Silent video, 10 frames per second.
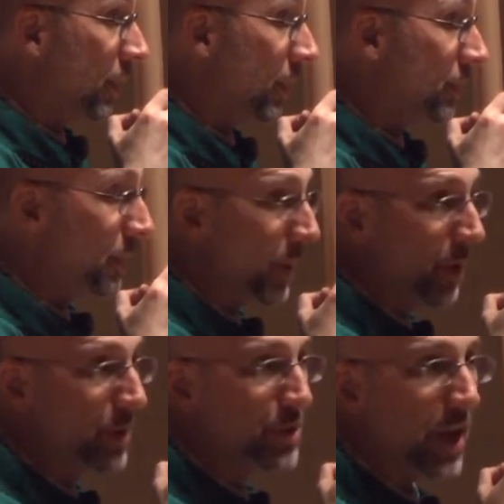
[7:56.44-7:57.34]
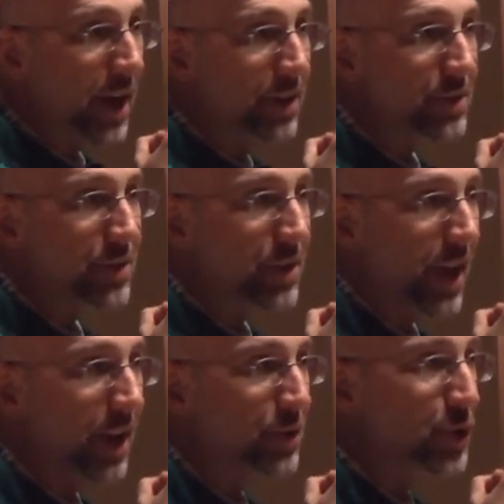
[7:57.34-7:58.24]
And see, marriage
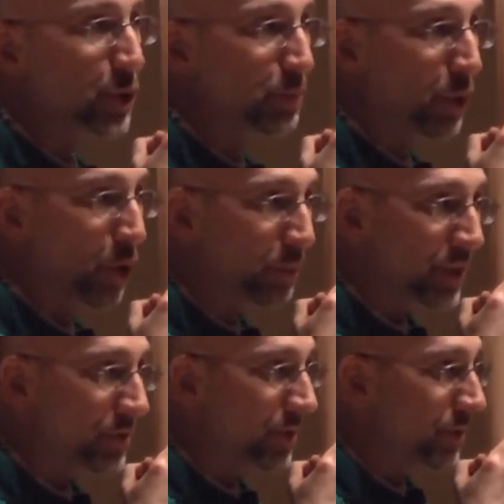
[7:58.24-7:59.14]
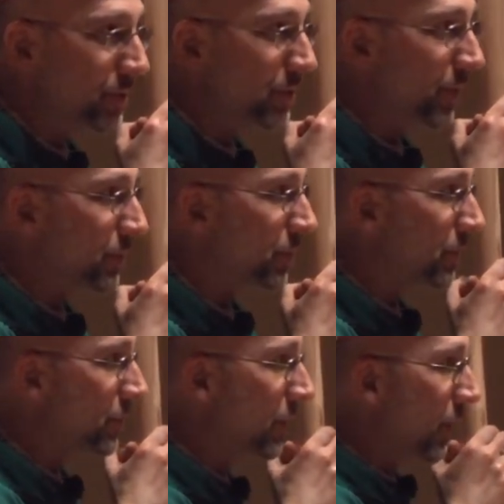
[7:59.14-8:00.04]
has two purposes. It's
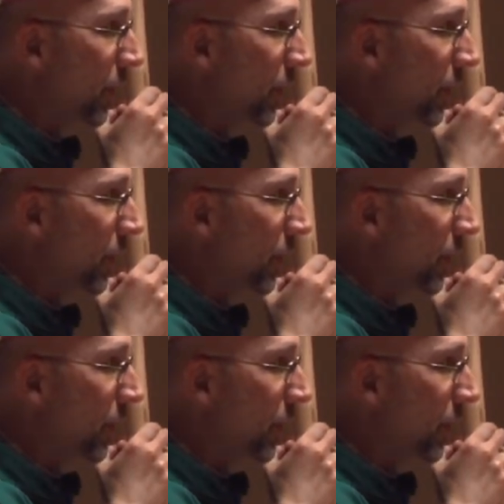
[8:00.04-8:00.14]
this